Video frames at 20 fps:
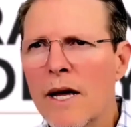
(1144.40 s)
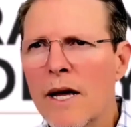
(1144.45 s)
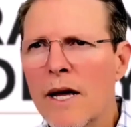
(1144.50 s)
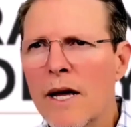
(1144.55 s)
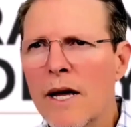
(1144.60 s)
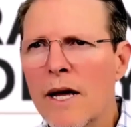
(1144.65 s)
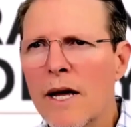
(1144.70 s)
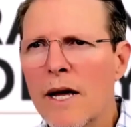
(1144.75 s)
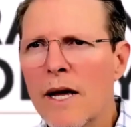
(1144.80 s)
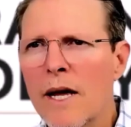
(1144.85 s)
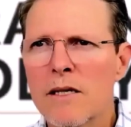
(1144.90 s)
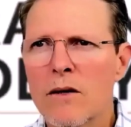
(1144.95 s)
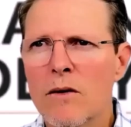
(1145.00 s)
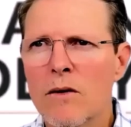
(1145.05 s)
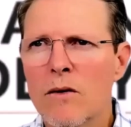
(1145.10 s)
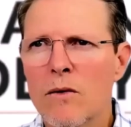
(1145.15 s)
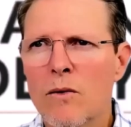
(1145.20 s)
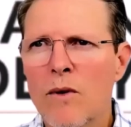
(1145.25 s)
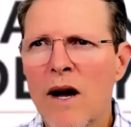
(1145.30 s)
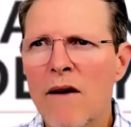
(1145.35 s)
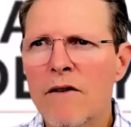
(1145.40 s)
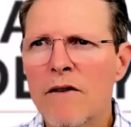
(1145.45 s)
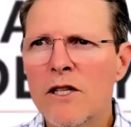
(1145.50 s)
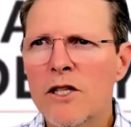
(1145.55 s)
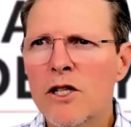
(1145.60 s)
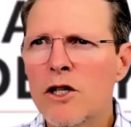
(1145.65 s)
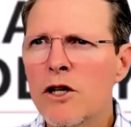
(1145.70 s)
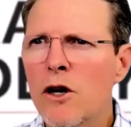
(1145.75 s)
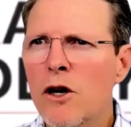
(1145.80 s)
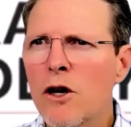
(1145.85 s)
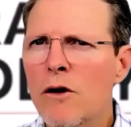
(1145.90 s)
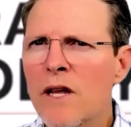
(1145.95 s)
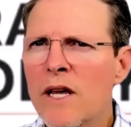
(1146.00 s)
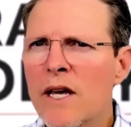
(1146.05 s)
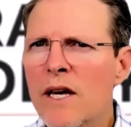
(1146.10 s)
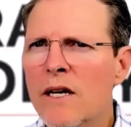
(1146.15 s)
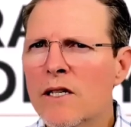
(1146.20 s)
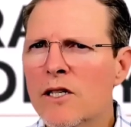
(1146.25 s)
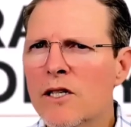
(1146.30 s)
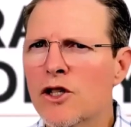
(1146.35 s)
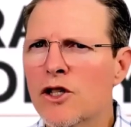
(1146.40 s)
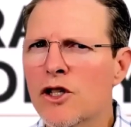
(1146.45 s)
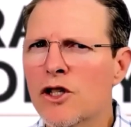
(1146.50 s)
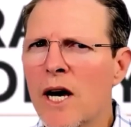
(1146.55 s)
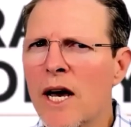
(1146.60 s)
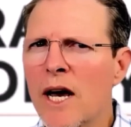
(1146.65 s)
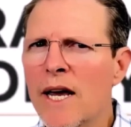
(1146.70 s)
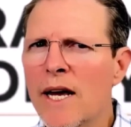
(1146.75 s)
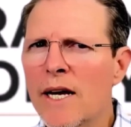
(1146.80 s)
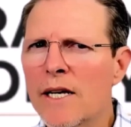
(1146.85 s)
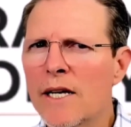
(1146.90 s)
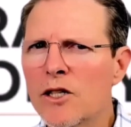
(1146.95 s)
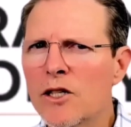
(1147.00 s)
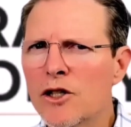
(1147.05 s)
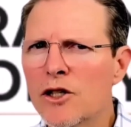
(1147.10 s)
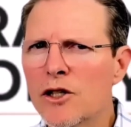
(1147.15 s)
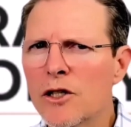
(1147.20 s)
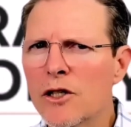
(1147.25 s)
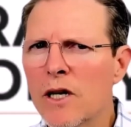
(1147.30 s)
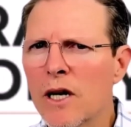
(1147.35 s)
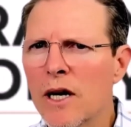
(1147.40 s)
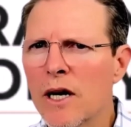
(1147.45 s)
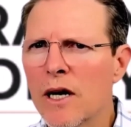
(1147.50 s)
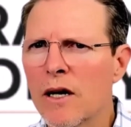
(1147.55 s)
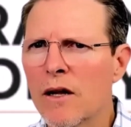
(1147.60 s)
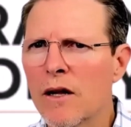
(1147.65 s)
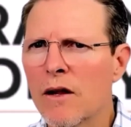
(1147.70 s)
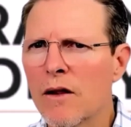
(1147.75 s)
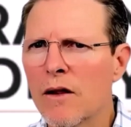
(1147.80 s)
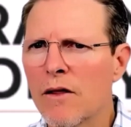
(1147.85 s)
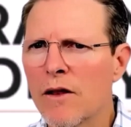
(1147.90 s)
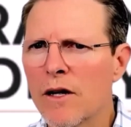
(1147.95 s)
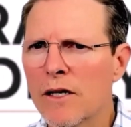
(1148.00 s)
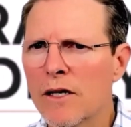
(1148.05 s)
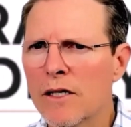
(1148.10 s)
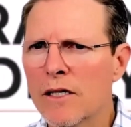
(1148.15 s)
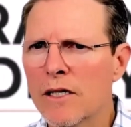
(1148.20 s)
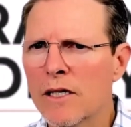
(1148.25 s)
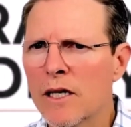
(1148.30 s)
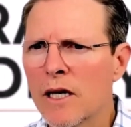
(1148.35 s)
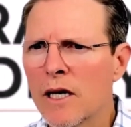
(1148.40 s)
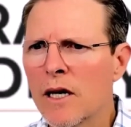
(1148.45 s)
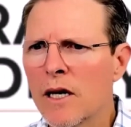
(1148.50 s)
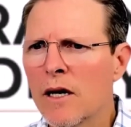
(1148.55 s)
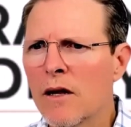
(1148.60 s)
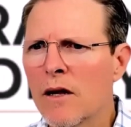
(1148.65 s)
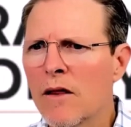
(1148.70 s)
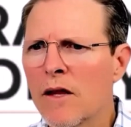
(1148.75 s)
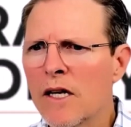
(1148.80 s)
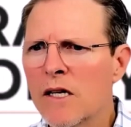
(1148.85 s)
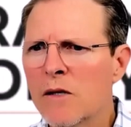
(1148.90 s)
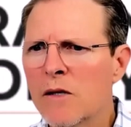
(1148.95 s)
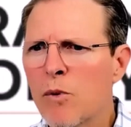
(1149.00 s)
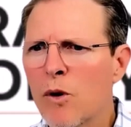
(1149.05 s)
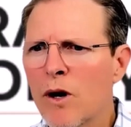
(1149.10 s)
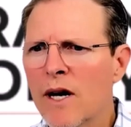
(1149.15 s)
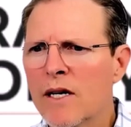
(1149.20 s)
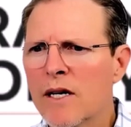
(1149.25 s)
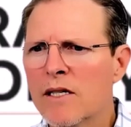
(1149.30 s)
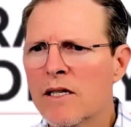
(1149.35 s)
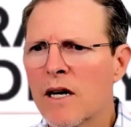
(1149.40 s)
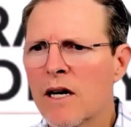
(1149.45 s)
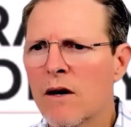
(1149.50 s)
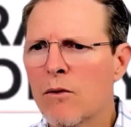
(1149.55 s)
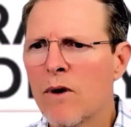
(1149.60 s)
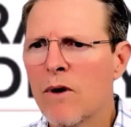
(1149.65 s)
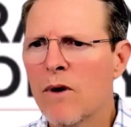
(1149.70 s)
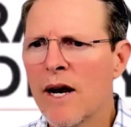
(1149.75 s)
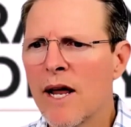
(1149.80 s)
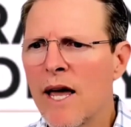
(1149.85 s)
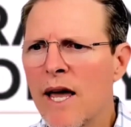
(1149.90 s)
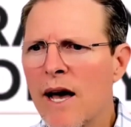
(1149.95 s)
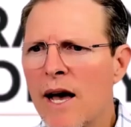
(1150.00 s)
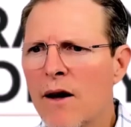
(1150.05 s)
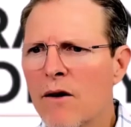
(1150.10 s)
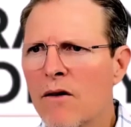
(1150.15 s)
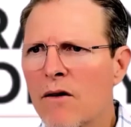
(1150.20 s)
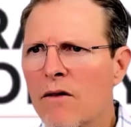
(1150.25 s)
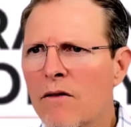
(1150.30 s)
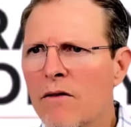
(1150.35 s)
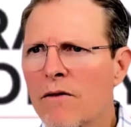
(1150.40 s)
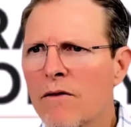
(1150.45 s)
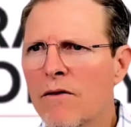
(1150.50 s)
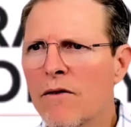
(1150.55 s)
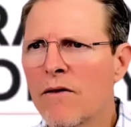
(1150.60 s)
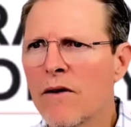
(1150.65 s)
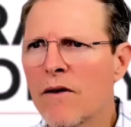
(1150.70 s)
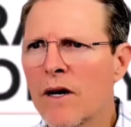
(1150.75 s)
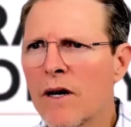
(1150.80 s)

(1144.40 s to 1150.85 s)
And Ravi, do you know the exchange that these products are run out of?